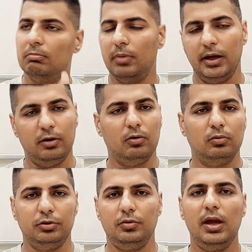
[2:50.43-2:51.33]
buy
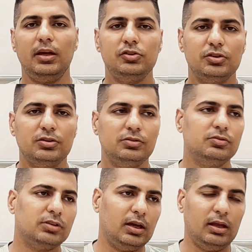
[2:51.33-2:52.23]
whole new
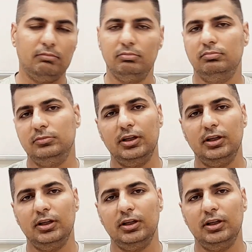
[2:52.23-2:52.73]
engines and